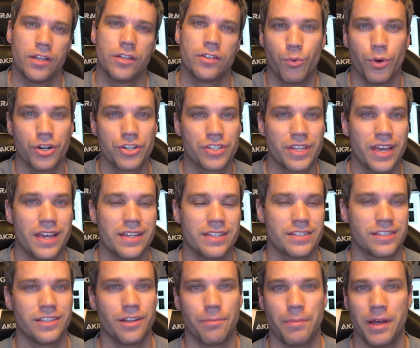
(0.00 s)
Worst
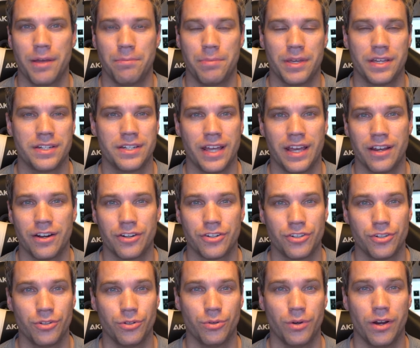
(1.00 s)
case, there might be a day or
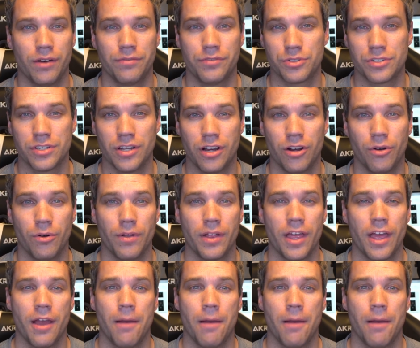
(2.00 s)
two of snow,